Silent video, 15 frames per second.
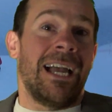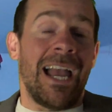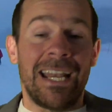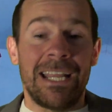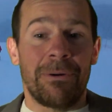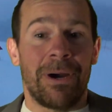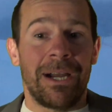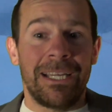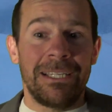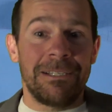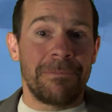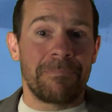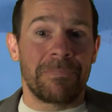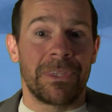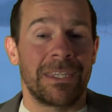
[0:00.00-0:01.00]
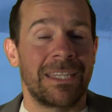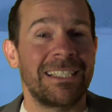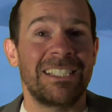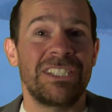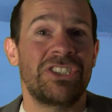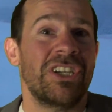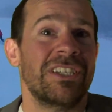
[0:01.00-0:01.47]
Anyway,
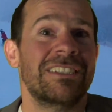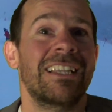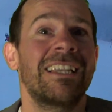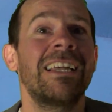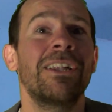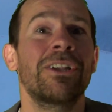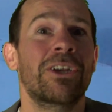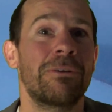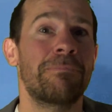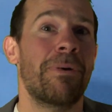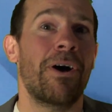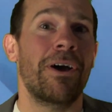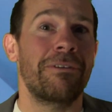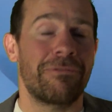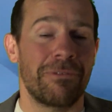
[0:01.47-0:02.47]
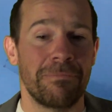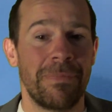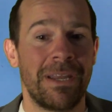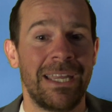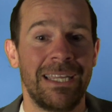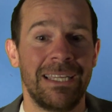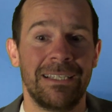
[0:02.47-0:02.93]
this is just a little goodbye from
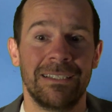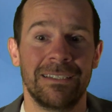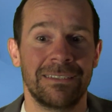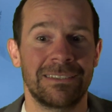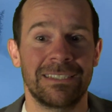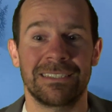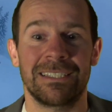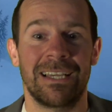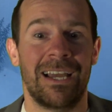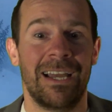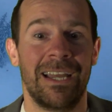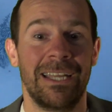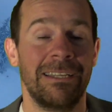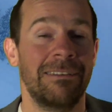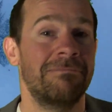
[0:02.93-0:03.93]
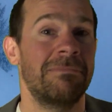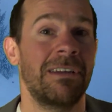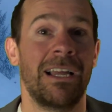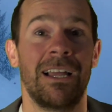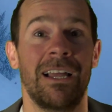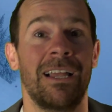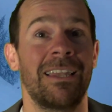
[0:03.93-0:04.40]
me to say
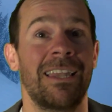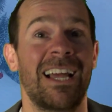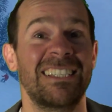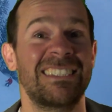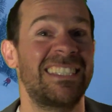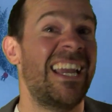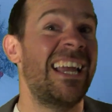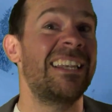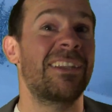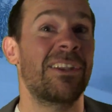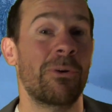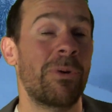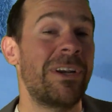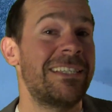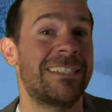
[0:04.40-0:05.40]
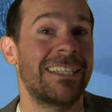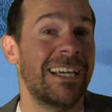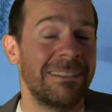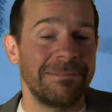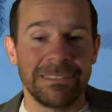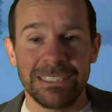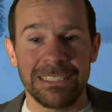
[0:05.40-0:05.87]
that's the end of the
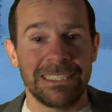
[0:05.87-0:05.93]
winter.